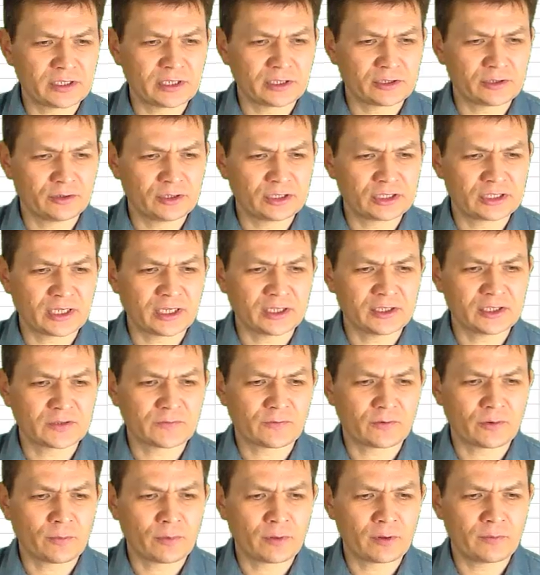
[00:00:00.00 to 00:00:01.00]
it actually
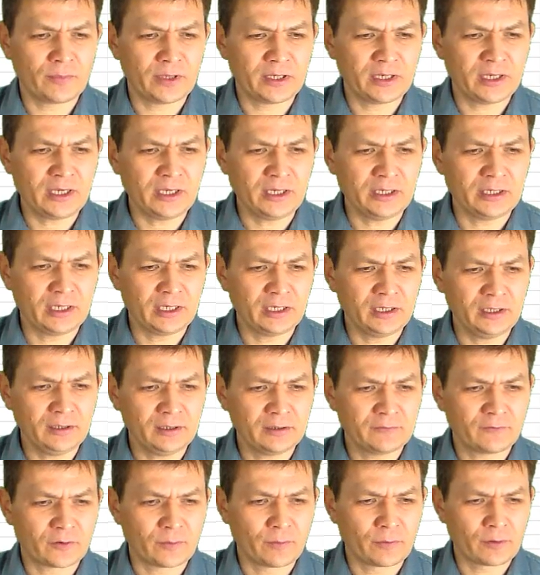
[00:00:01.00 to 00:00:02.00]
starts from the
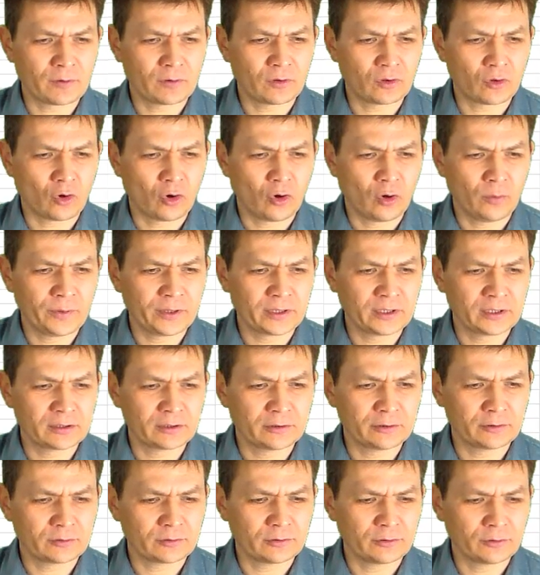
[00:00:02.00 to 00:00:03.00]
beginning, from the top, and
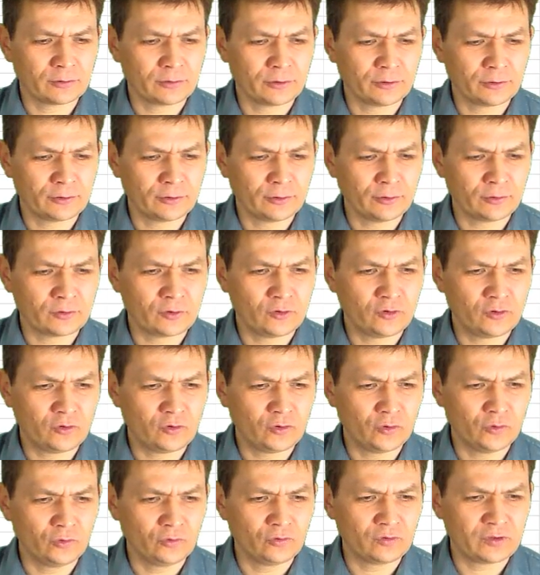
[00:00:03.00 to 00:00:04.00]
it look,
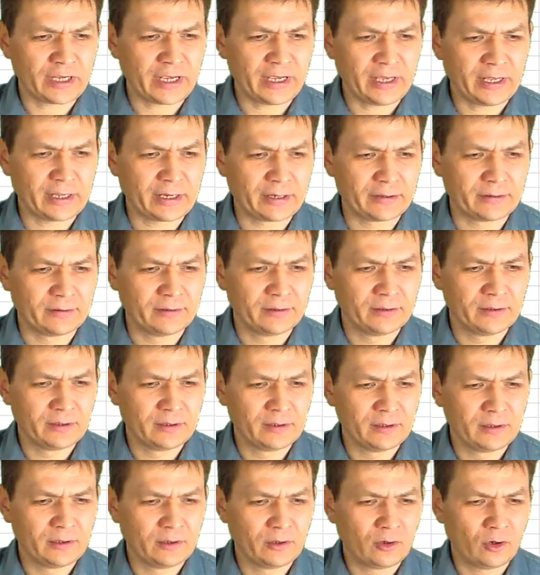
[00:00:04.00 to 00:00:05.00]
210.
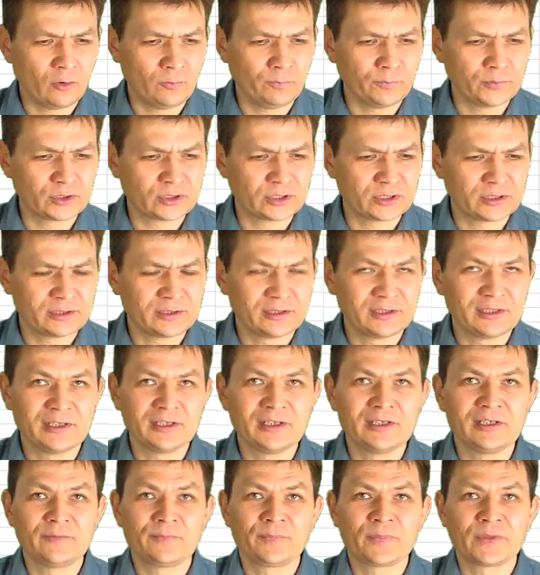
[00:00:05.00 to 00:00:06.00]
Oops,
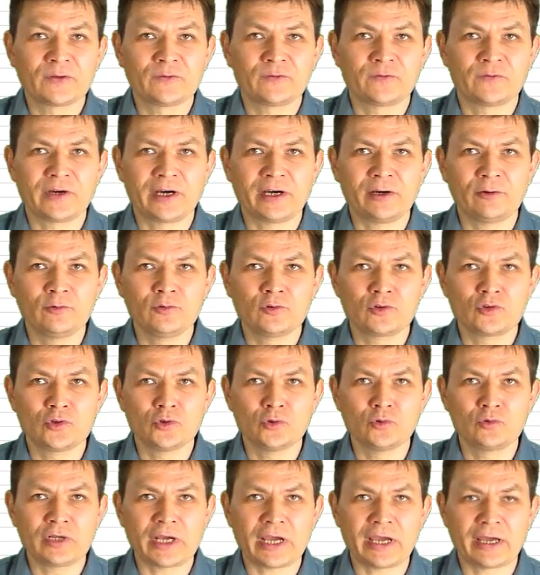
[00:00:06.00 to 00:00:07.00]
found
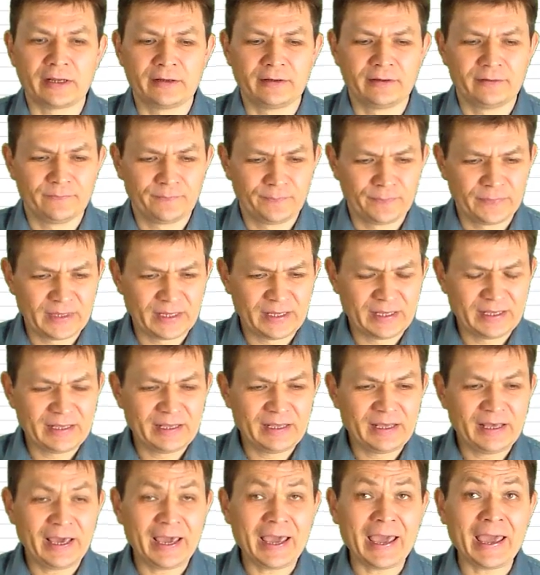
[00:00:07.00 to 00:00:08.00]
210.
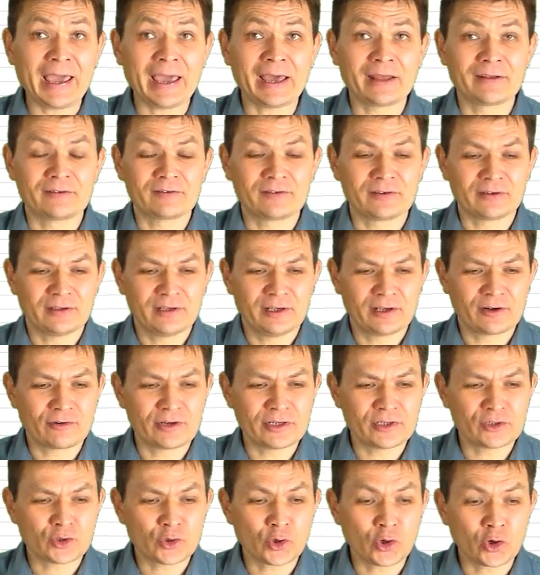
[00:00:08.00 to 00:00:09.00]
And
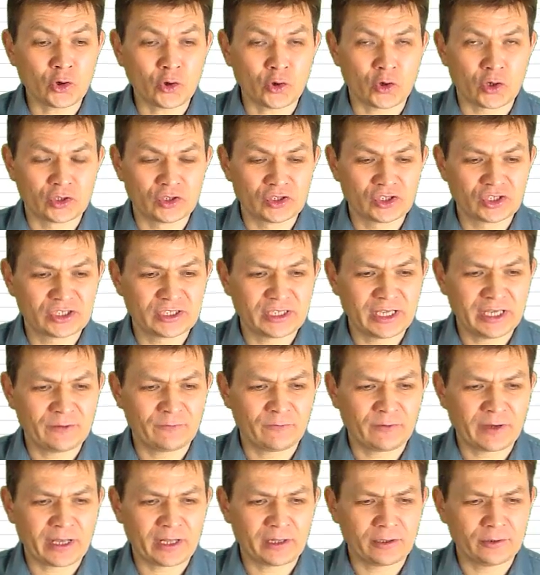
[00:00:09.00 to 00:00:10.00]
returns
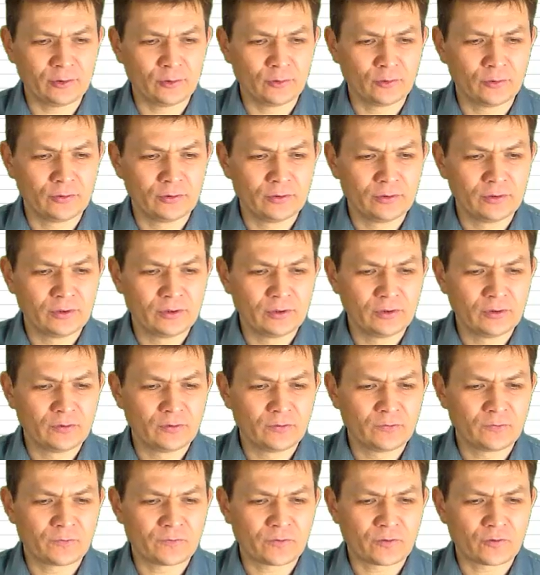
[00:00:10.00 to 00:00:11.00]
a value
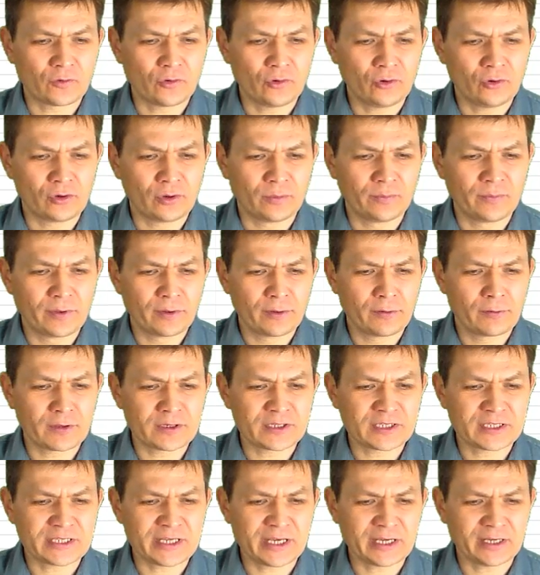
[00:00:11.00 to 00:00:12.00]
from
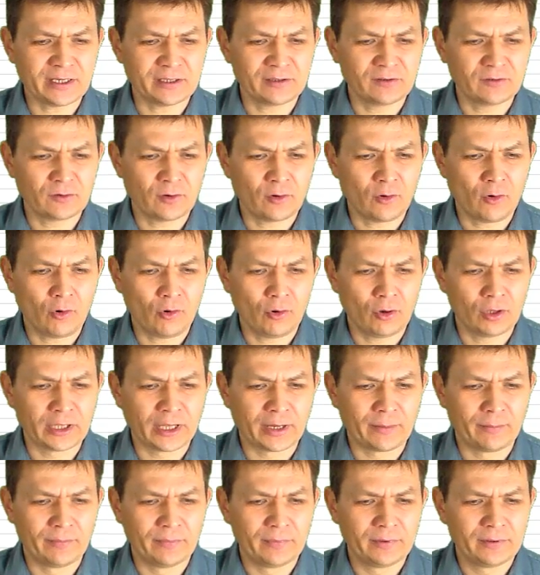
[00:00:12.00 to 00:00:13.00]
the second
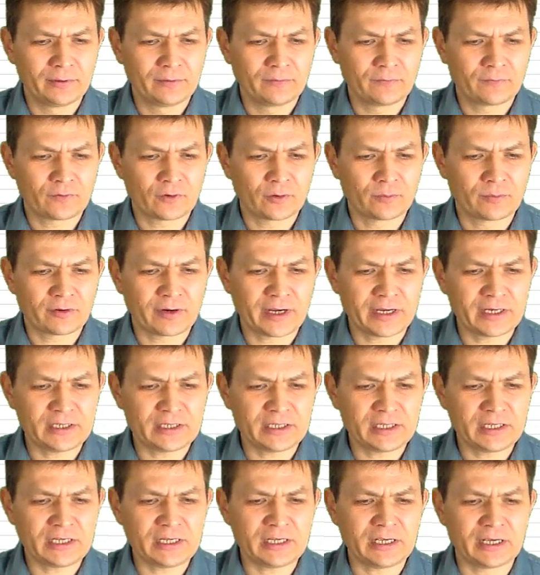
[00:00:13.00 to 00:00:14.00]
column, from
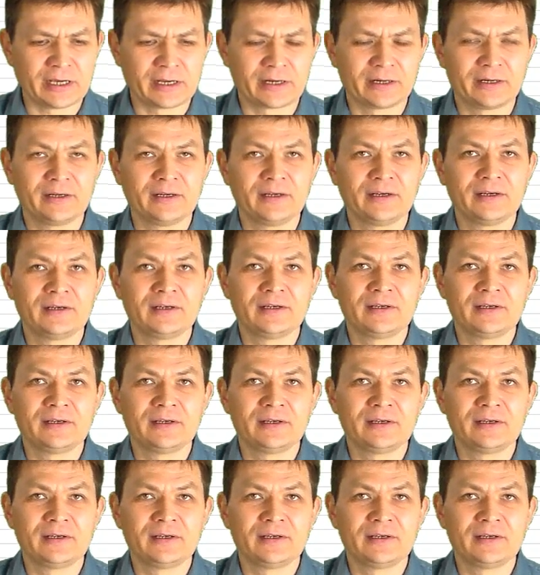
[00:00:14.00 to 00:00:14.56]
right here,